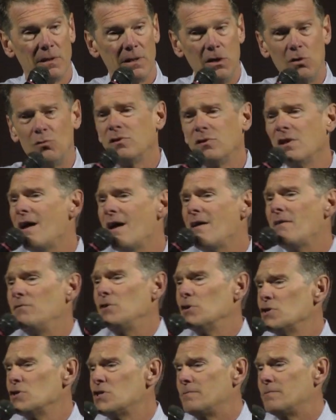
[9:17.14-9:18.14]
You love
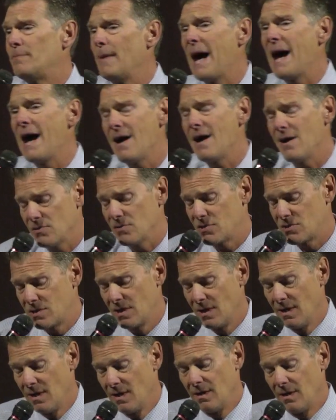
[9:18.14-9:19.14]
your spouse,
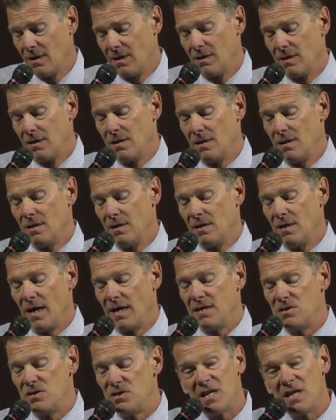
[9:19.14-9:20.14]

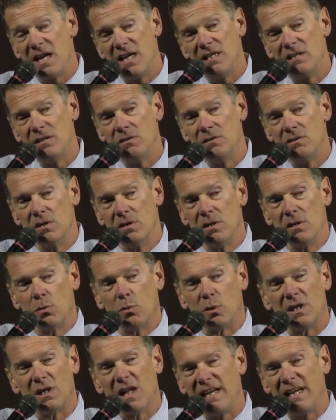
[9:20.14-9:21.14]
and Satan
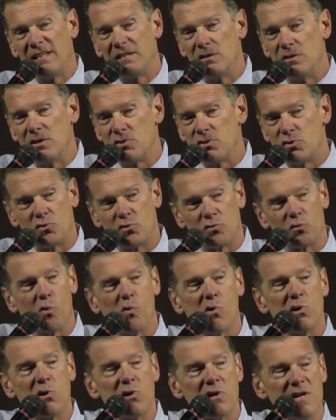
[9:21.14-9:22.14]
would like to
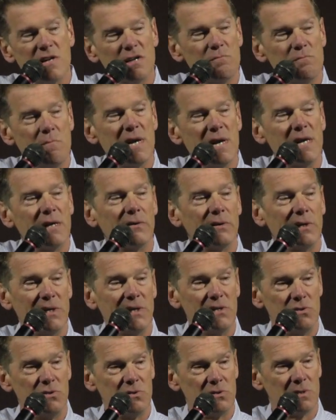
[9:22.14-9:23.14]
destroy your
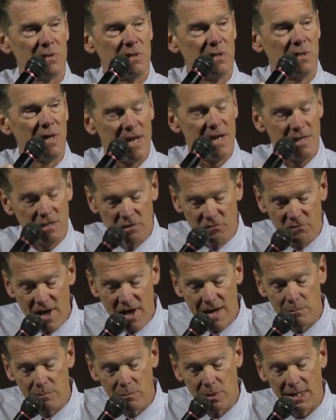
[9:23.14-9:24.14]
marriage and your
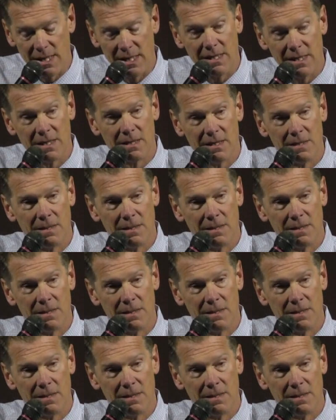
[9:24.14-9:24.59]
family.